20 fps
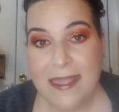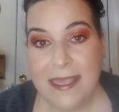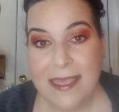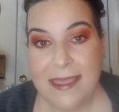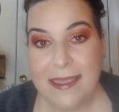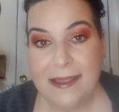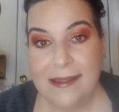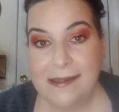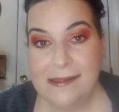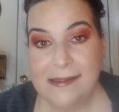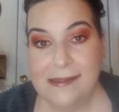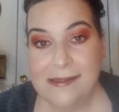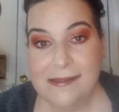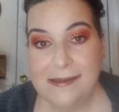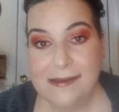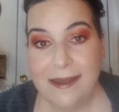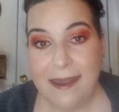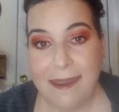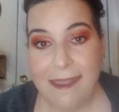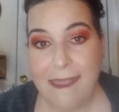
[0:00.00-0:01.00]

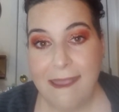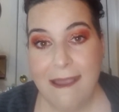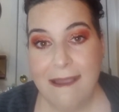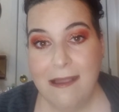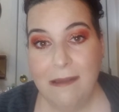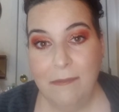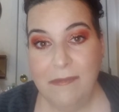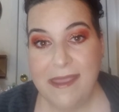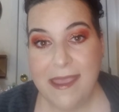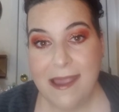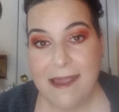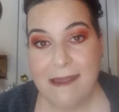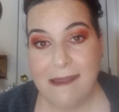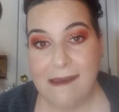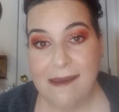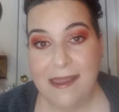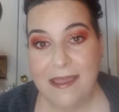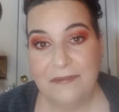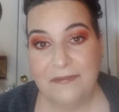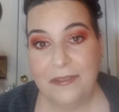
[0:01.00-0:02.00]
And um, yeah,
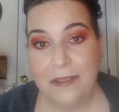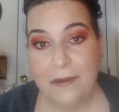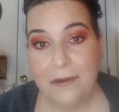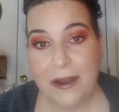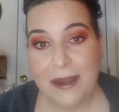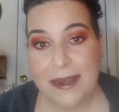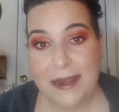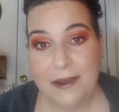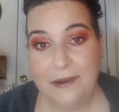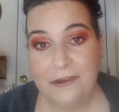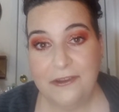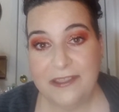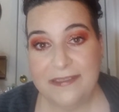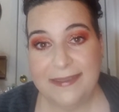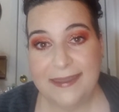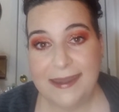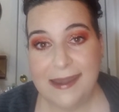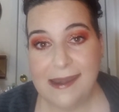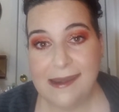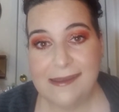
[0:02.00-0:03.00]
if you are
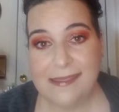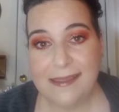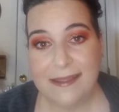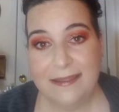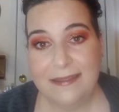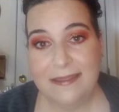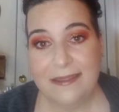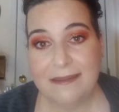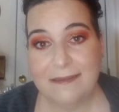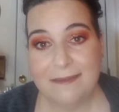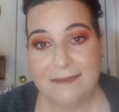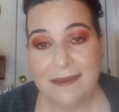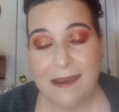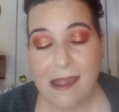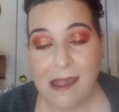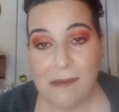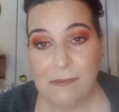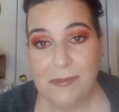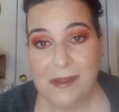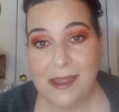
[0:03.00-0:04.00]
interested in this
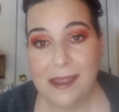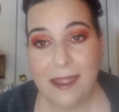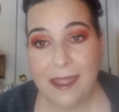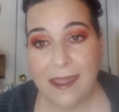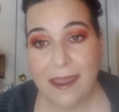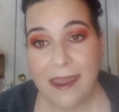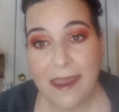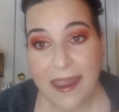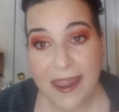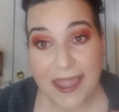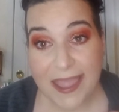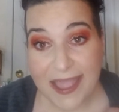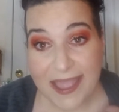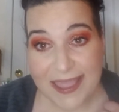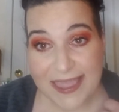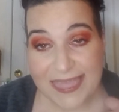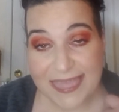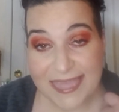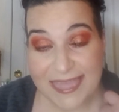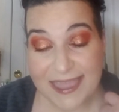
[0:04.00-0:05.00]
topic,
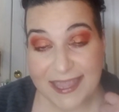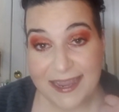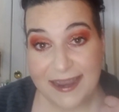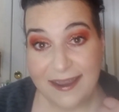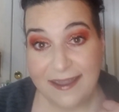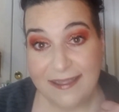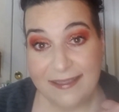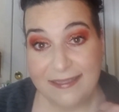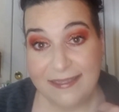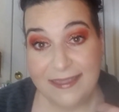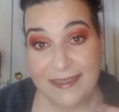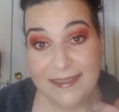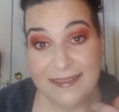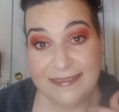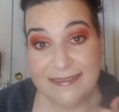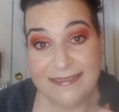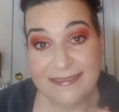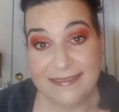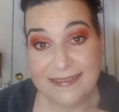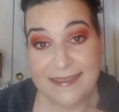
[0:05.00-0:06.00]
then
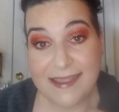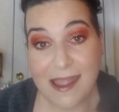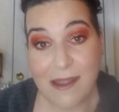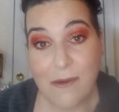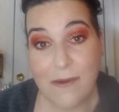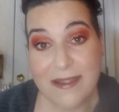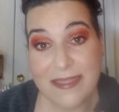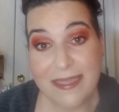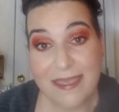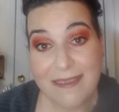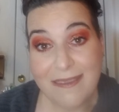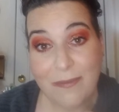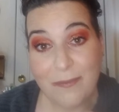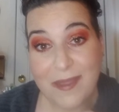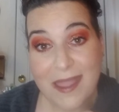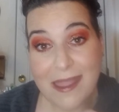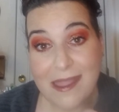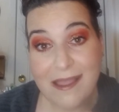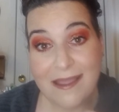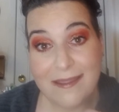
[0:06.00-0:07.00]
stick with us
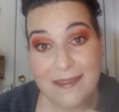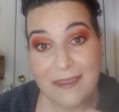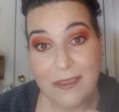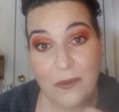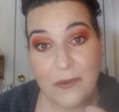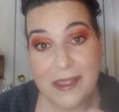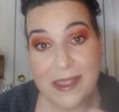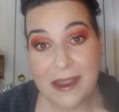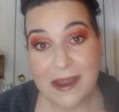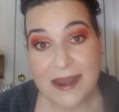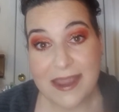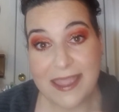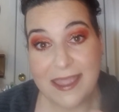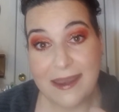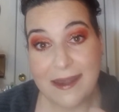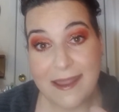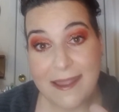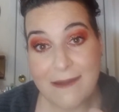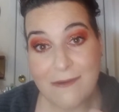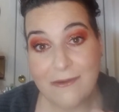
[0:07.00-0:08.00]
because we are
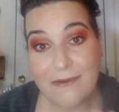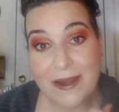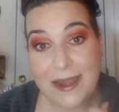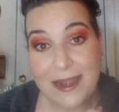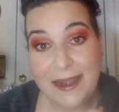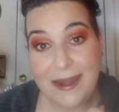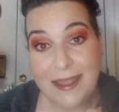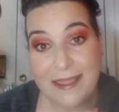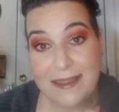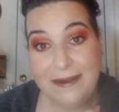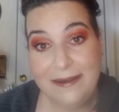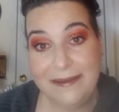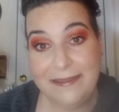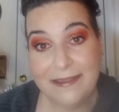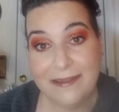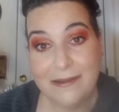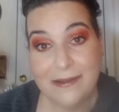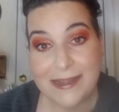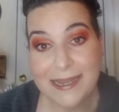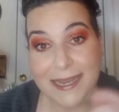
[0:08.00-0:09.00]
getting right
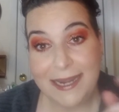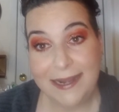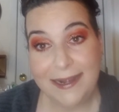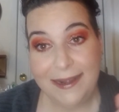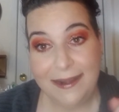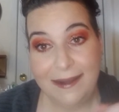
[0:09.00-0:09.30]
into it.